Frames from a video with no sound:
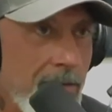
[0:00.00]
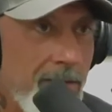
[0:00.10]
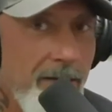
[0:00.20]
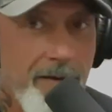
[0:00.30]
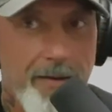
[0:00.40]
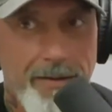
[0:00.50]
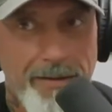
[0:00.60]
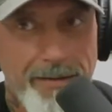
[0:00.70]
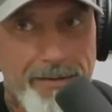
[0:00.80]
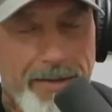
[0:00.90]
or
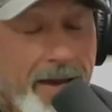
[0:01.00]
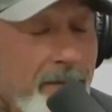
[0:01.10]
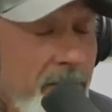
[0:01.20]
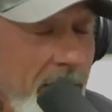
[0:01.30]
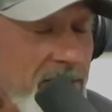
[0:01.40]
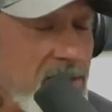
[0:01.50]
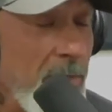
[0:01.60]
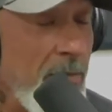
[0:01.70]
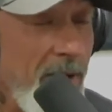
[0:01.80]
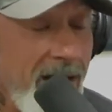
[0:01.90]
yeah, maybe some
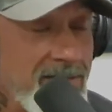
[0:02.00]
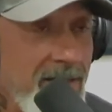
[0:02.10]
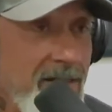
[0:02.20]
of the boxing